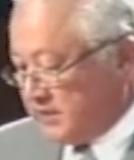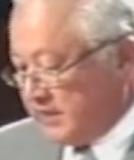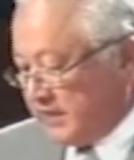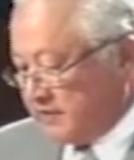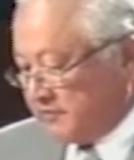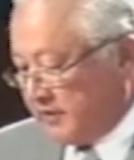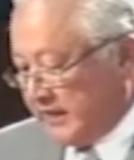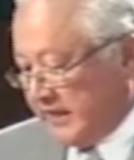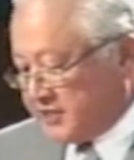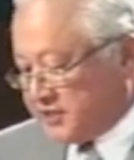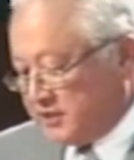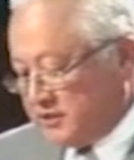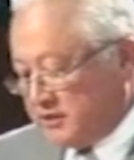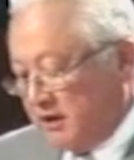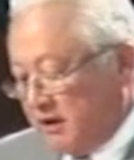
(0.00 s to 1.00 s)
in
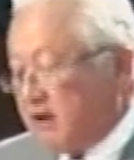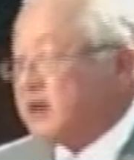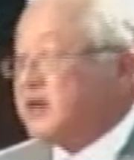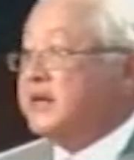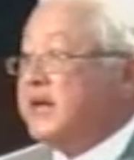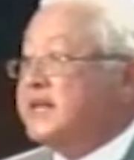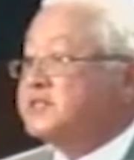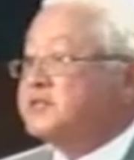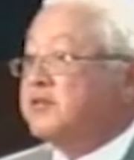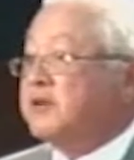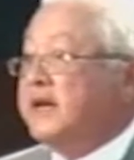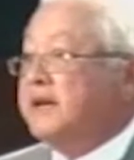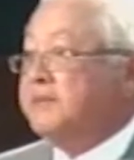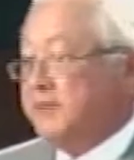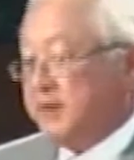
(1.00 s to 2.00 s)
relation to organized
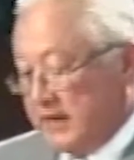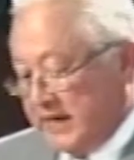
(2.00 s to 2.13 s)
crime